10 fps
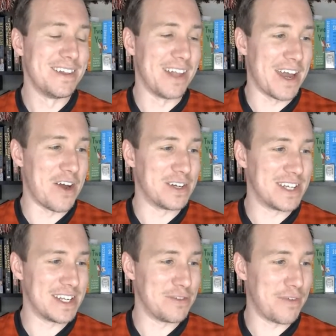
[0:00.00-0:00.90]

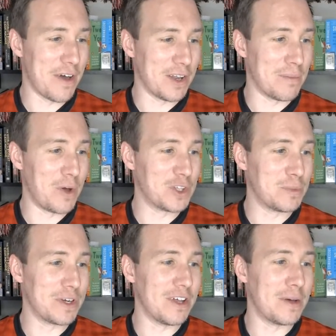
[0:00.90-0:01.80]
Lionel said he's failed at
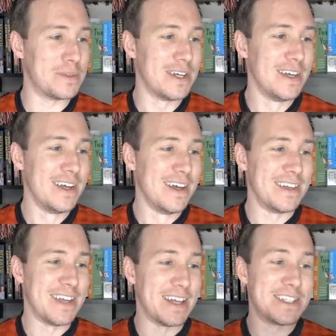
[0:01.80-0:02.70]
multiple clubs.
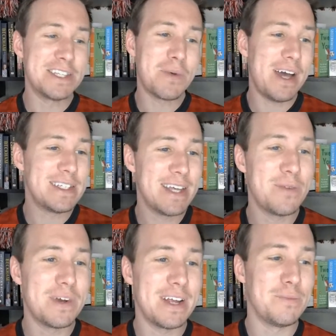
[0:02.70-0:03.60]
Yeah, this is why I said
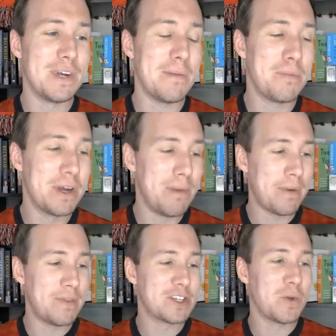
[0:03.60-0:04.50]
when I put him up
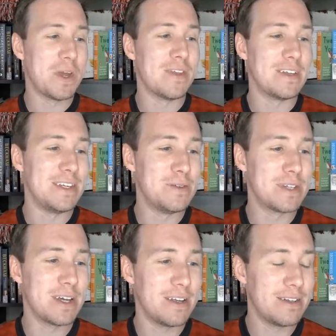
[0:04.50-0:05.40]
on the screen that he was
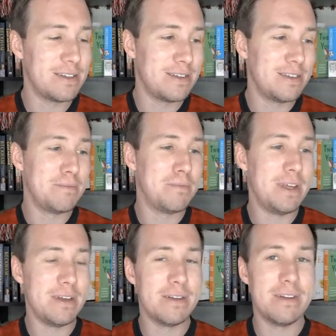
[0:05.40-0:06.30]
gonna
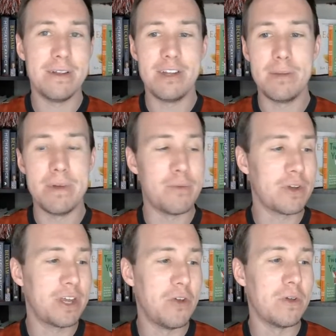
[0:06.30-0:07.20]
be a little bit
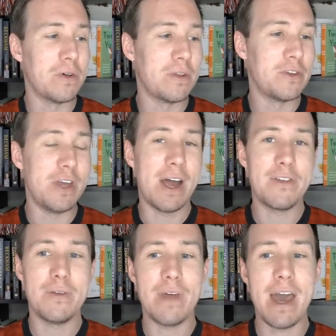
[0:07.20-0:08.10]
mercurial.
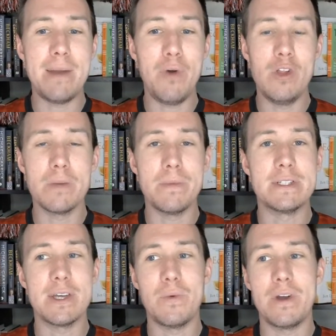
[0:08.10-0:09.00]
Ademola Lookman's
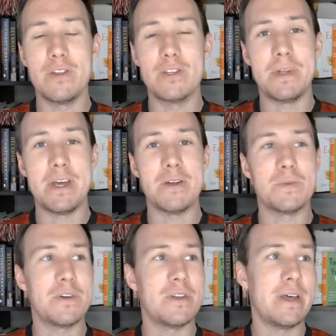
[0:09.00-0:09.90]
like one of those players
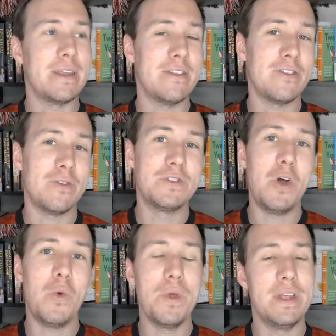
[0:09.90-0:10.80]
where like there's
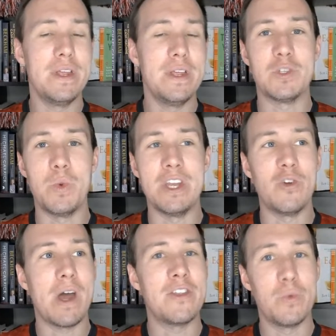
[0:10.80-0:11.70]
no really in
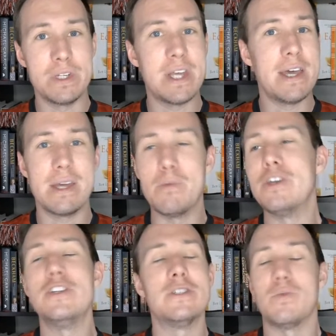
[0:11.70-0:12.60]
between. You either would take him
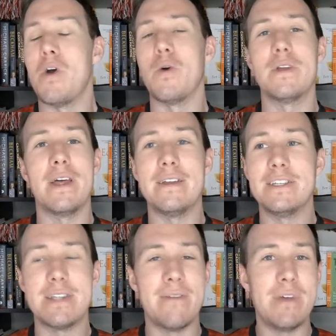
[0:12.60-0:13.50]
or you just won't.
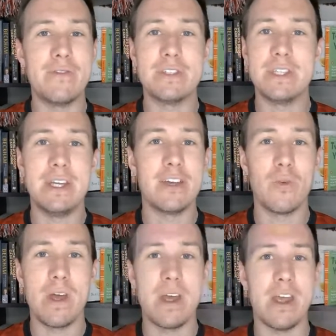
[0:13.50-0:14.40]
I've never seen a
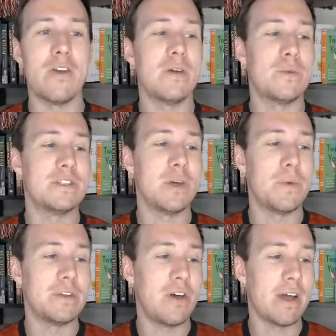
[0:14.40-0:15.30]
gray area when
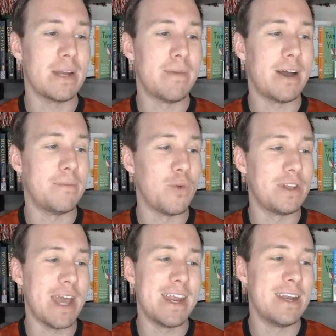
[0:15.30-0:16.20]
someone talking about him.
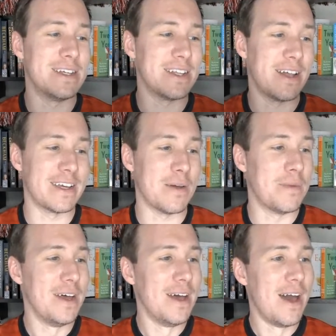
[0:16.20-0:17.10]
Danny doesn't like him.
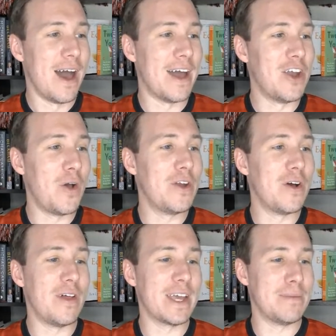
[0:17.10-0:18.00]
I know you
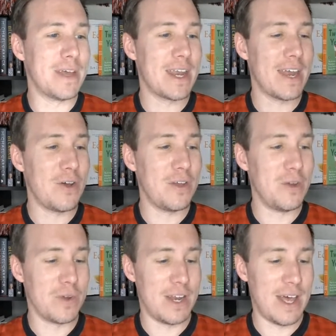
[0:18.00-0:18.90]
don't like him, Danny. I know
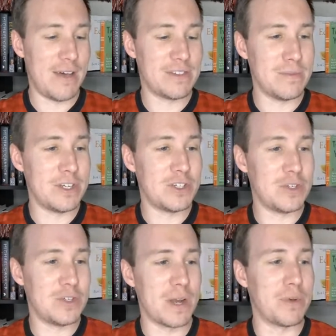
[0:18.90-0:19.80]
you were gonna have some
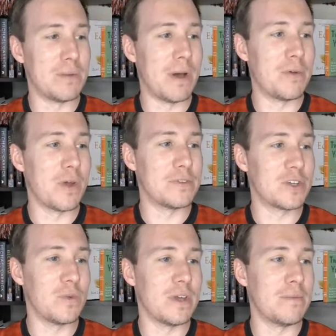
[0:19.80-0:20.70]
issues when I put him up here on the
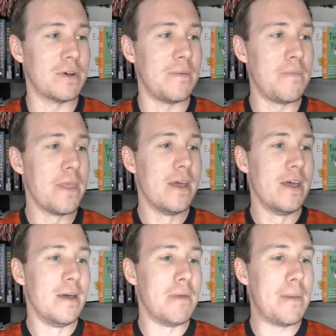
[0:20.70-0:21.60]
screen, but
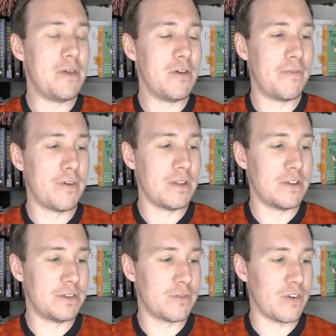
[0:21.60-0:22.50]
maybe you'll feel a
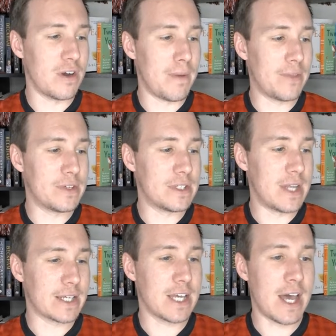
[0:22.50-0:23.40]
little different about this
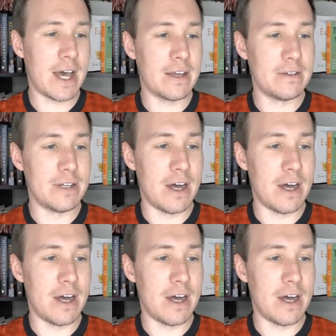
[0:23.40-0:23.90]
next guy.